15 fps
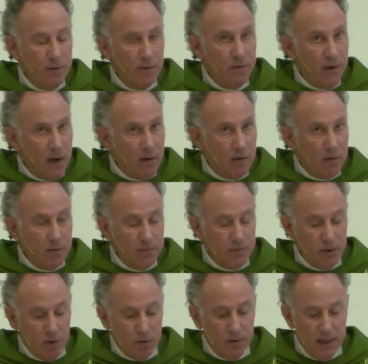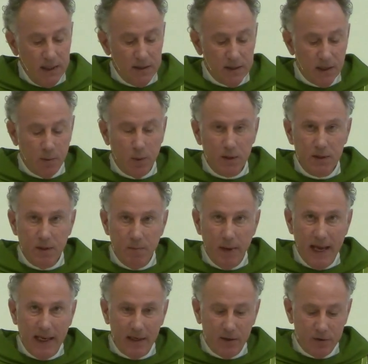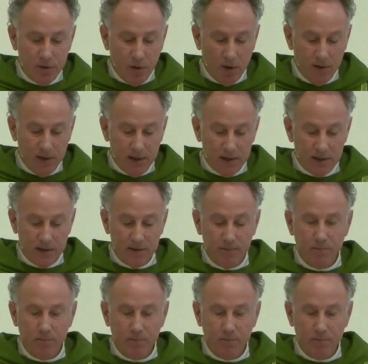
Pharaoh, you'll need someone to manage all this.